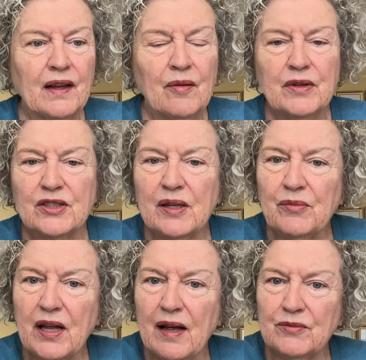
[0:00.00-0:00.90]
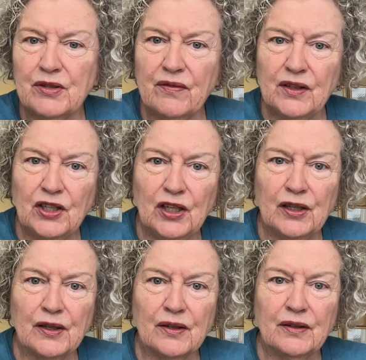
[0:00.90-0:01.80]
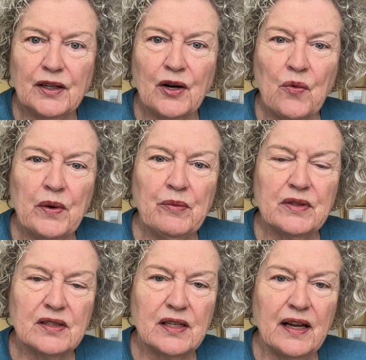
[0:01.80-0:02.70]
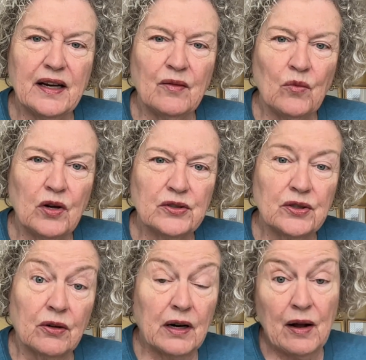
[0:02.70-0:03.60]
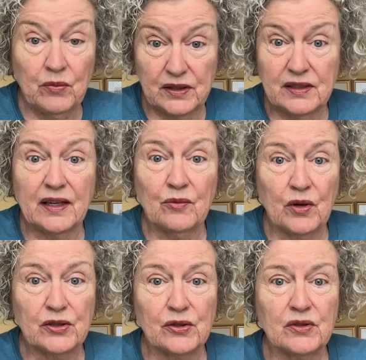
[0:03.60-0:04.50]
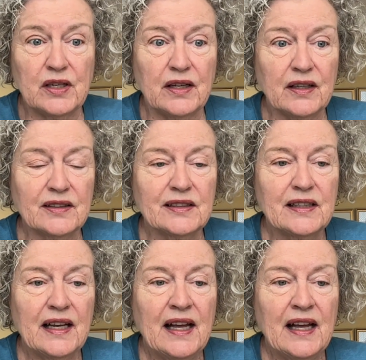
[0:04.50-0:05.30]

But sometimes of the year, you know, we would sit and watch, or I would sit and watch those ducks.